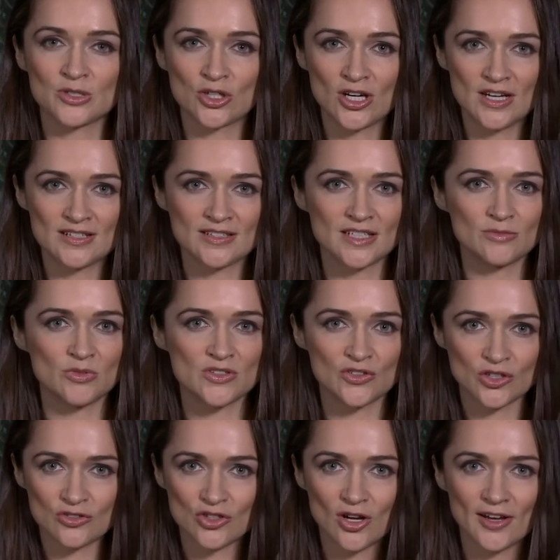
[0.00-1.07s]
grade to
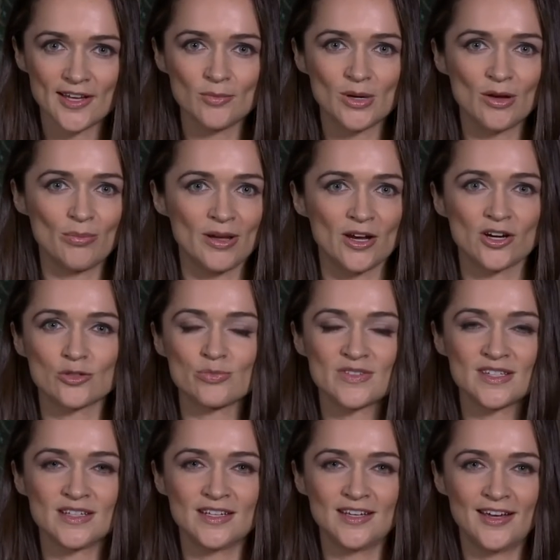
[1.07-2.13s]
start talking about
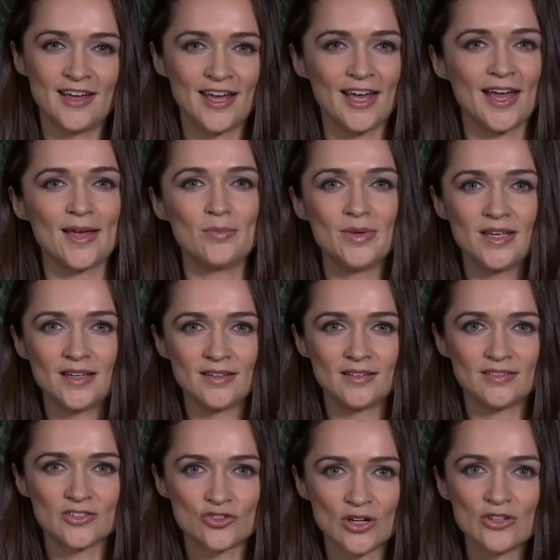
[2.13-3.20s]
bankruptcy. I mean,
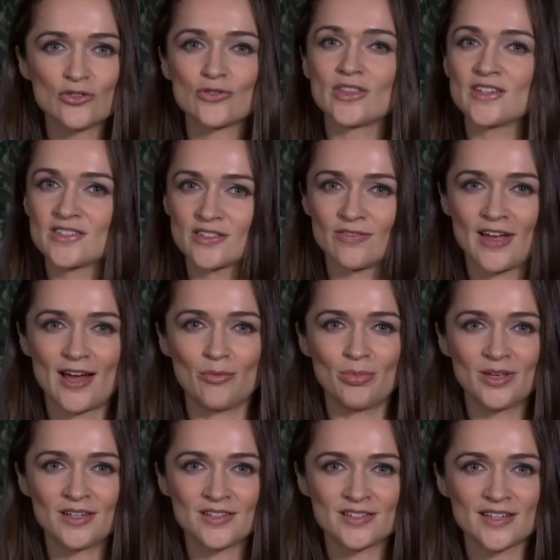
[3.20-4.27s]
stranger things have
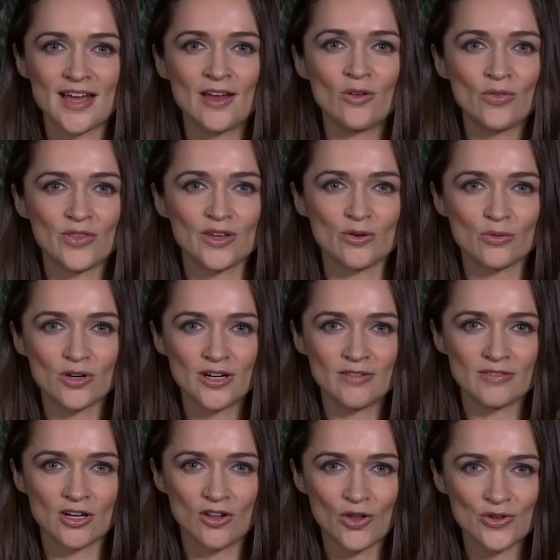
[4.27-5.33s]
happened. I don't think we're
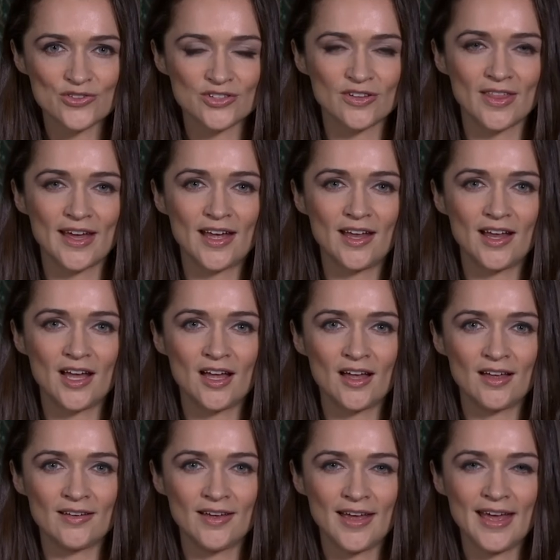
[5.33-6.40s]
even close to
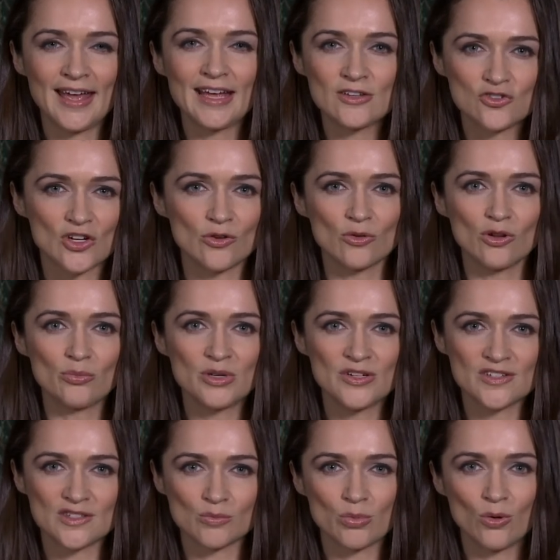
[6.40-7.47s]
that. In general,
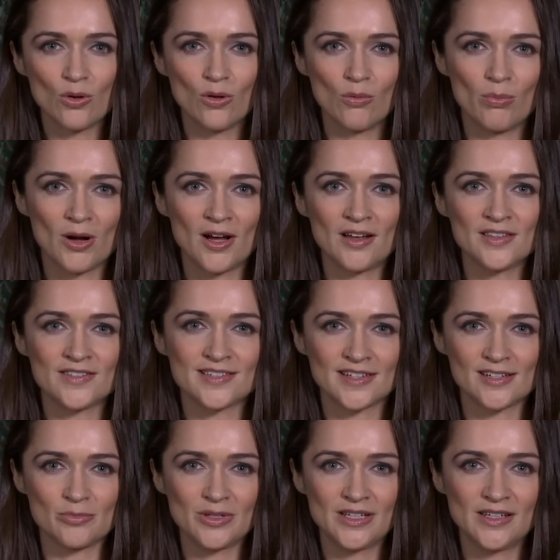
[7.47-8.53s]
municipal bonds tend
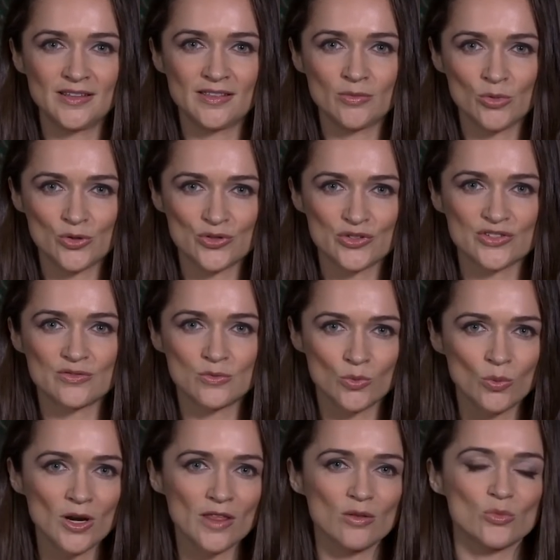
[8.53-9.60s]
to be the one
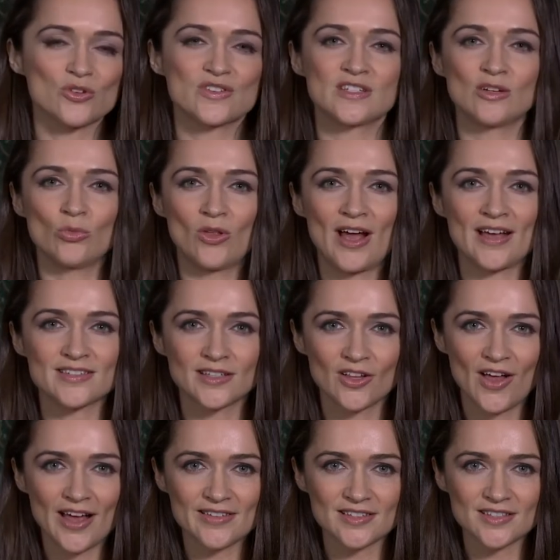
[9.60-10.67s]
of the most stable asset
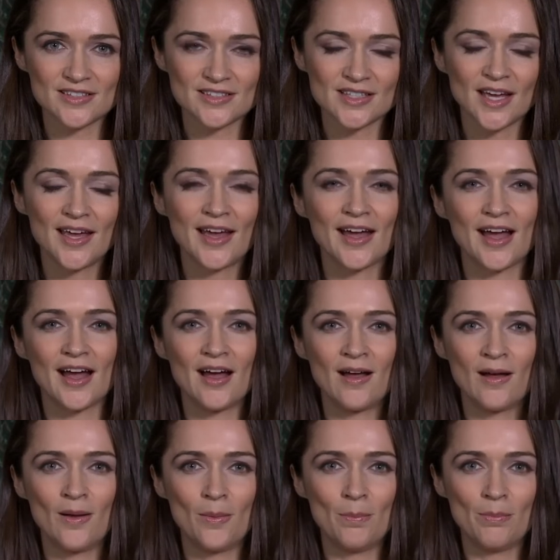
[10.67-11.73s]
classes.
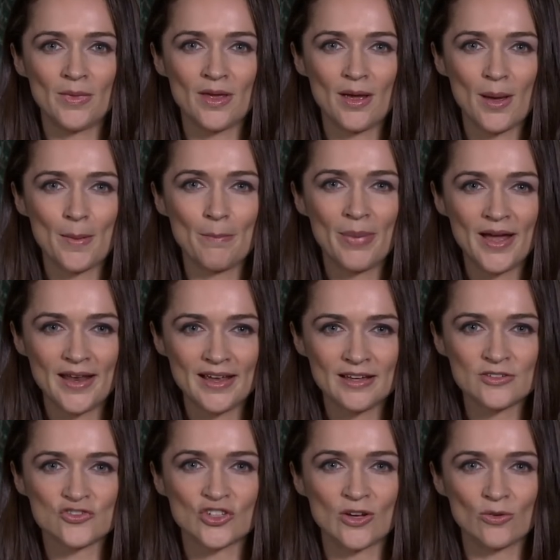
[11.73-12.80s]
But in
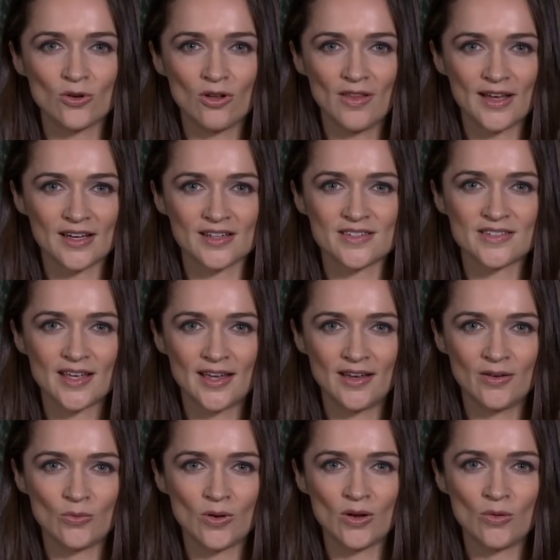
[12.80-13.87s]
general, like I said,
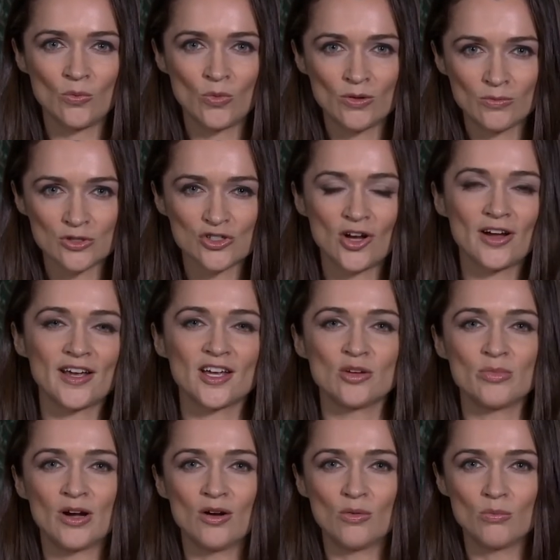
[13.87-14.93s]
when we're talking
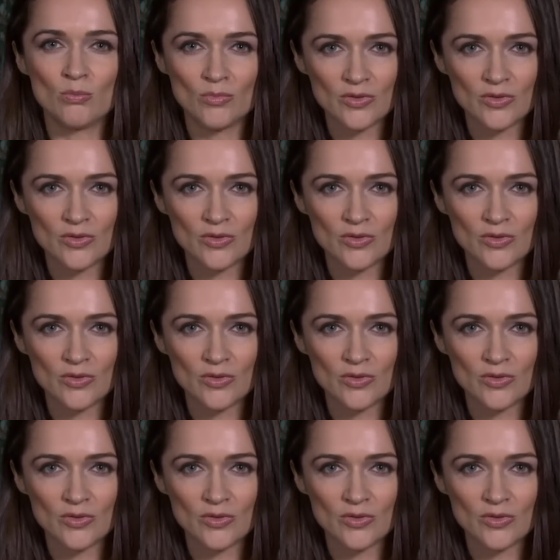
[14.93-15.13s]
about